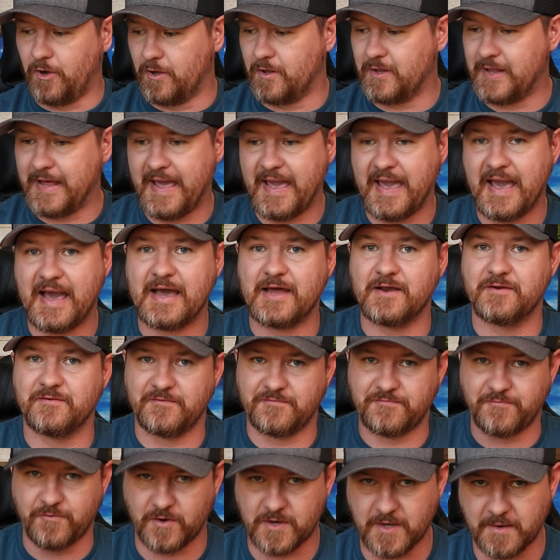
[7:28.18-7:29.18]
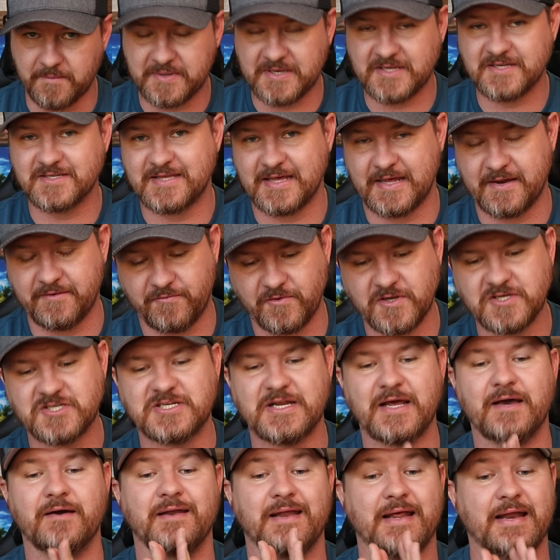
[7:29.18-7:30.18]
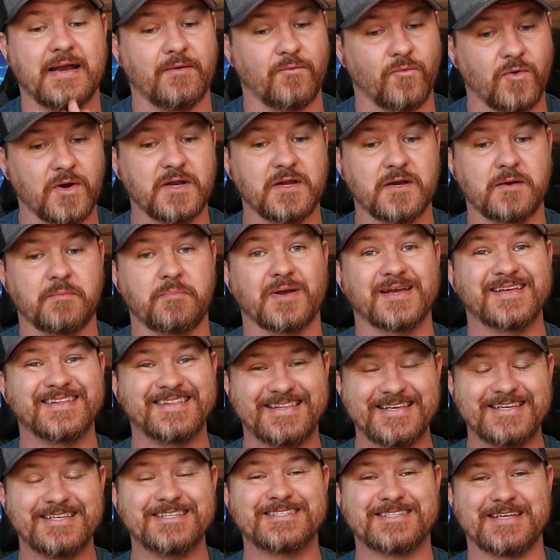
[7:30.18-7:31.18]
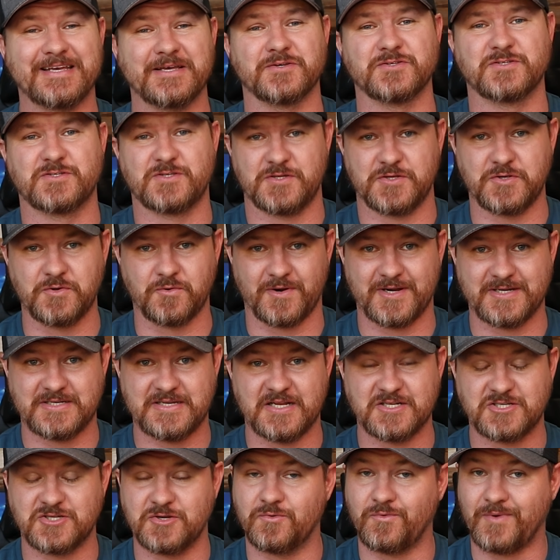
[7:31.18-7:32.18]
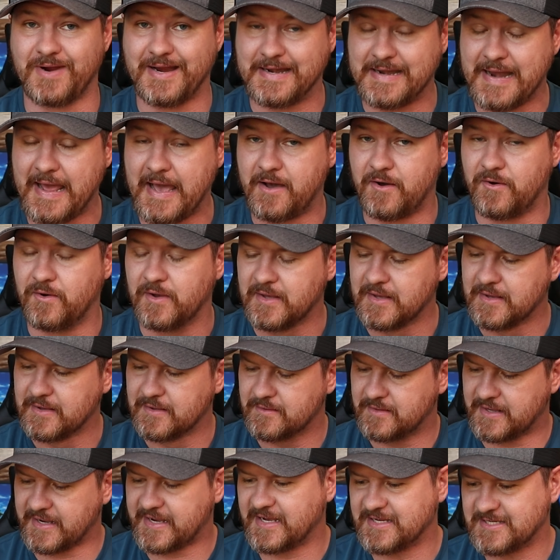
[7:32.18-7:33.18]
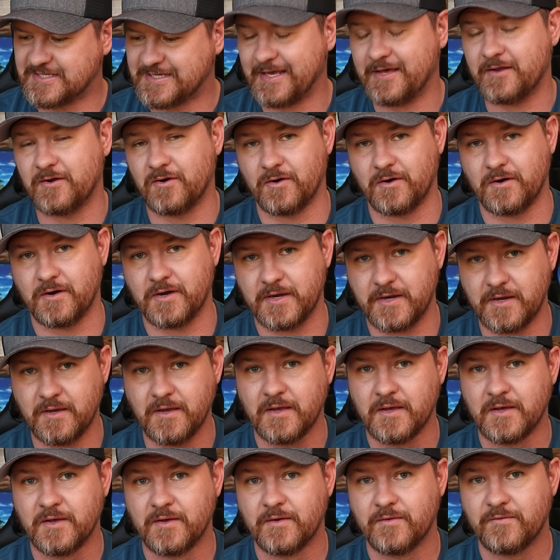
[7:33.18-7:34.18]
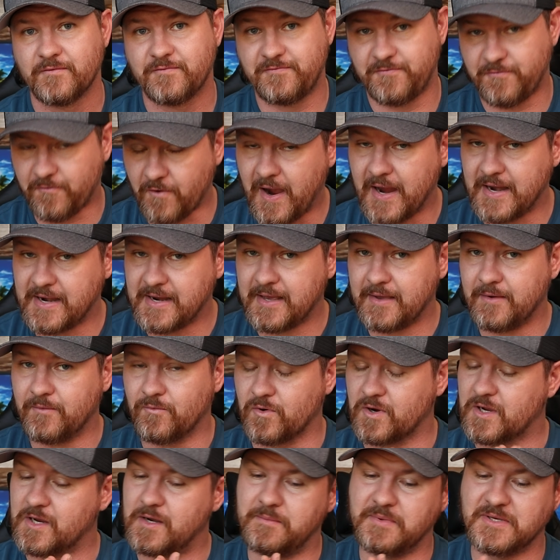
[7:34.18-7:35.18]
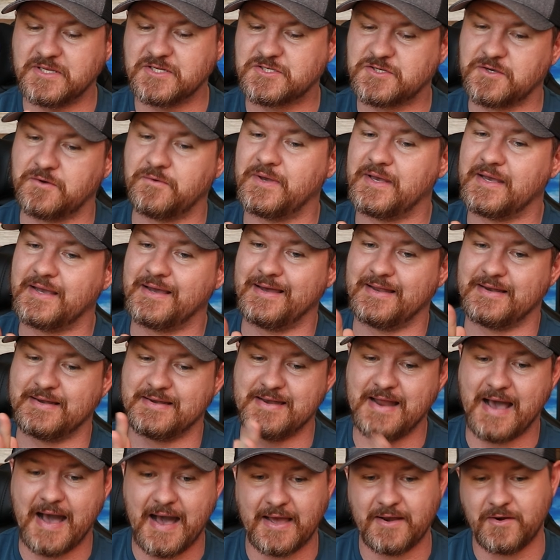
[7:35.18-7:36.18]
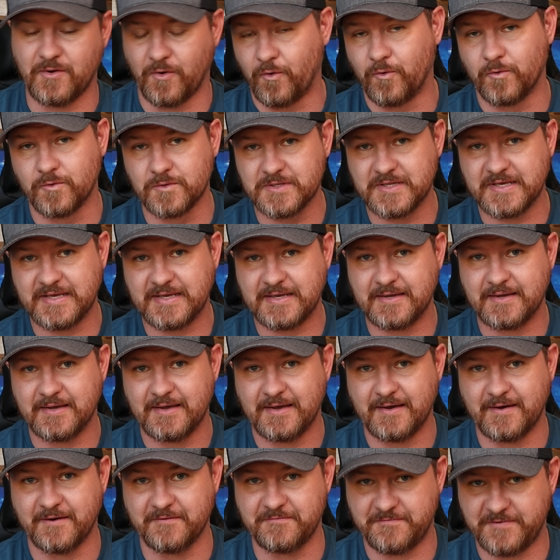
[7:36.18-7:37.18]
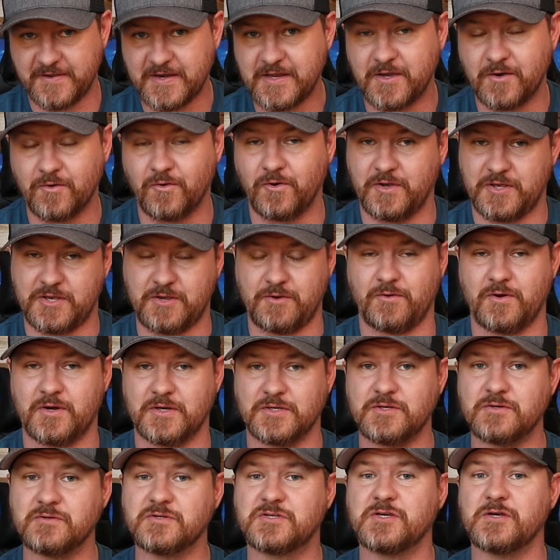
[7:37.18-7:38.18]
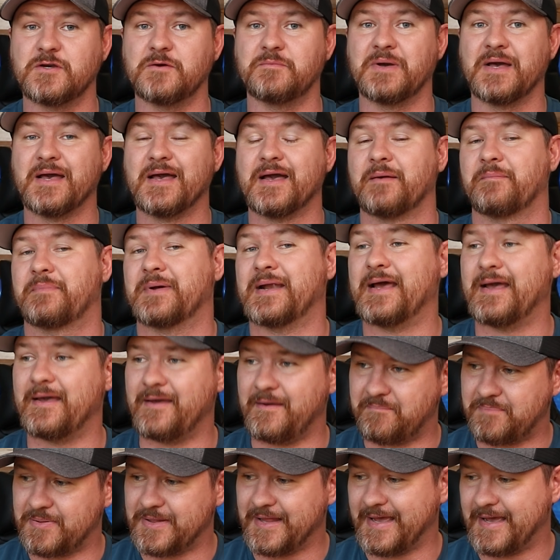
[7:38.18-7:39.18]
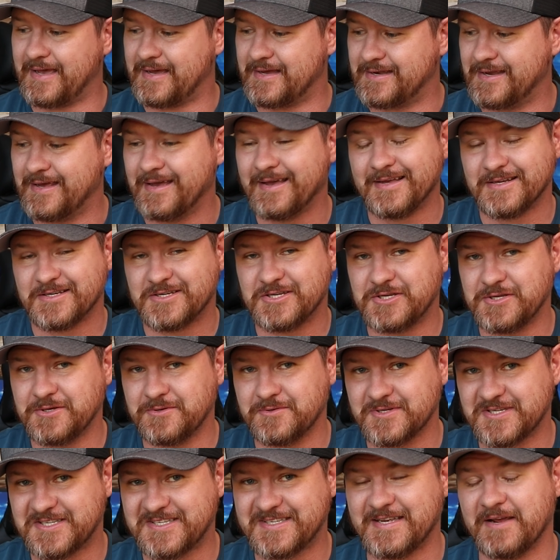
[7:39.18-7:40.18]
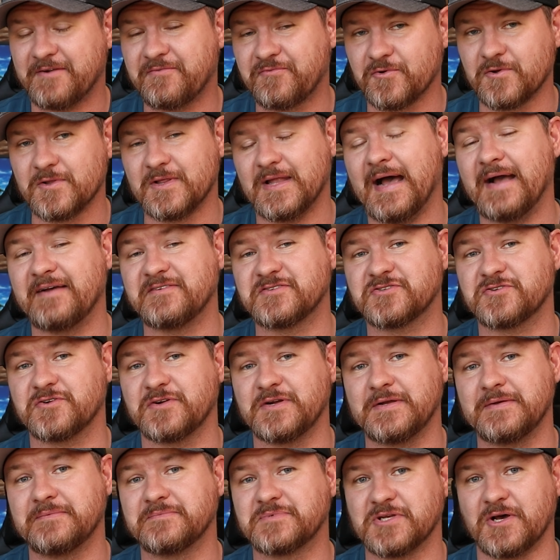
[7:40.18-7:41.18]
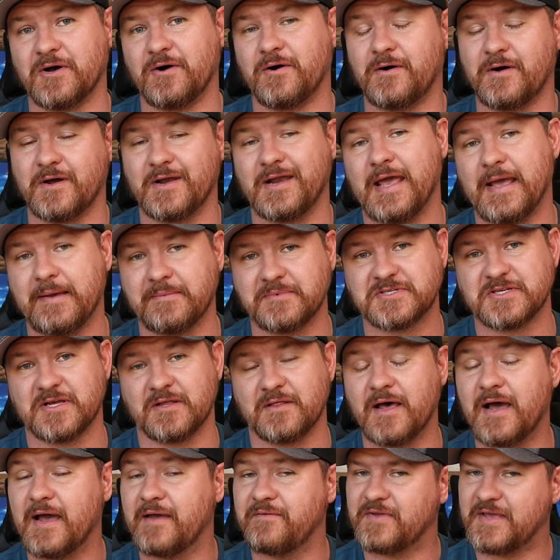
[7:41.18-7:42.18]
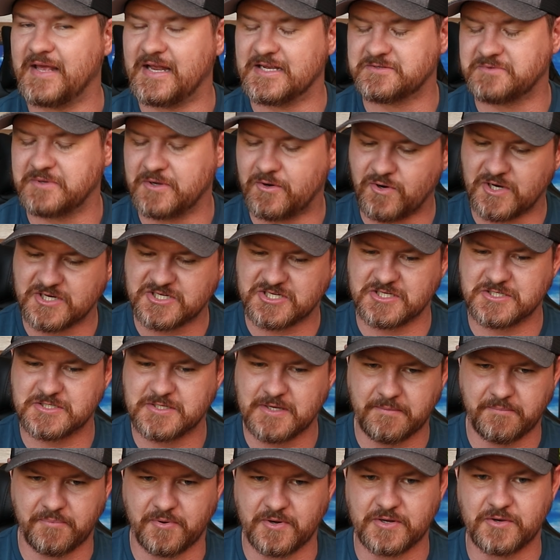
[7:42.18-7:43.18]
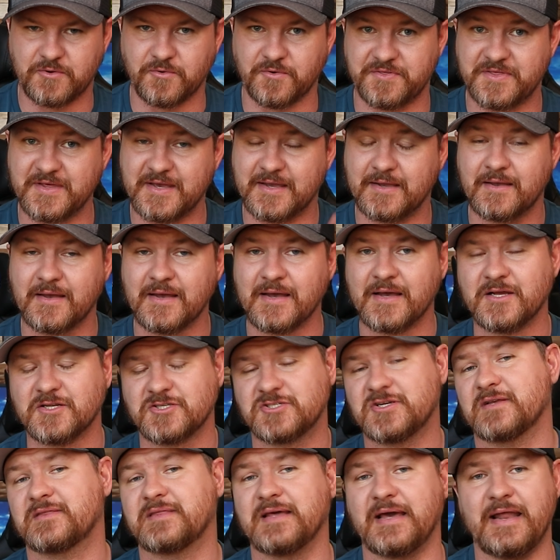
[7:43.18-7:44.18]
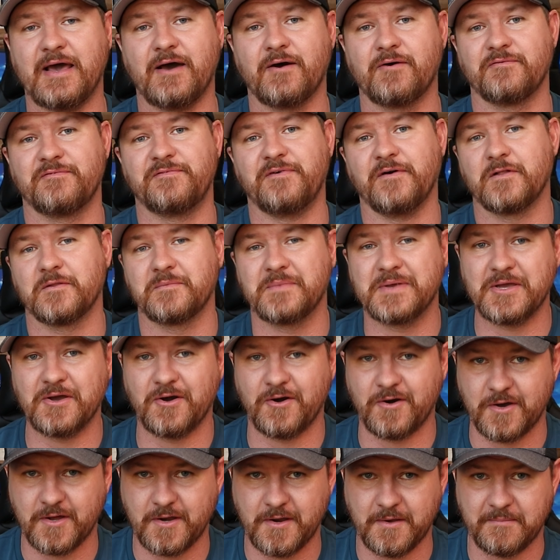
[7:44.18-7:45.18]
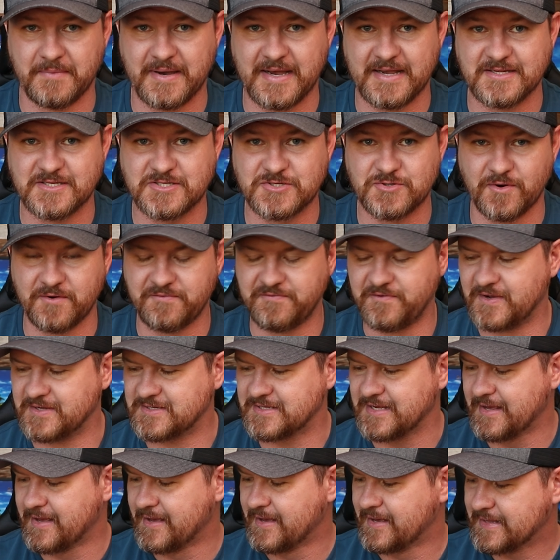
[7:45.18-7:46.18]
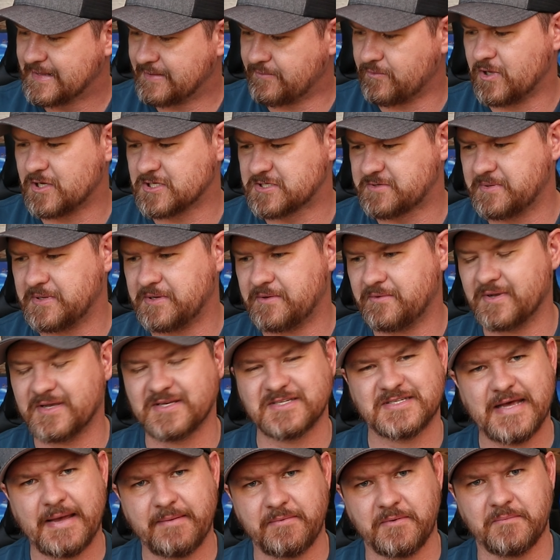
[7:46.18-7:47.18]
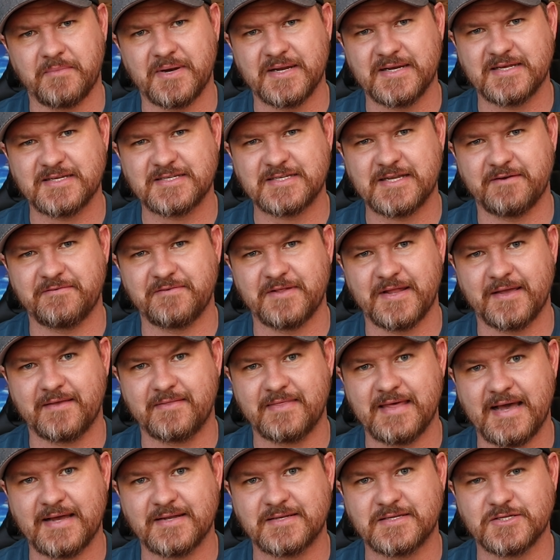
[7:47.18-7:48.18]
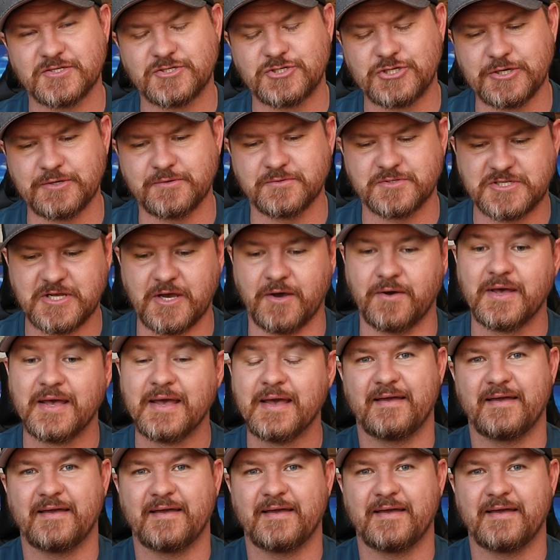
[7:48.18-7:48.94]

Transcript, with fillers: all I had for companies that have reached out and I wanted to bring these sales to your attention right now. Like I said on Friday, we're gonna be doing not only a video here on YouTube, but I plan to do several live streams on Amazon Live. You can ask me questions, pretty cool thing. Check that out, follow me on my storefront. Then we'll also be doing a Cyber Monday, stuff like that too. So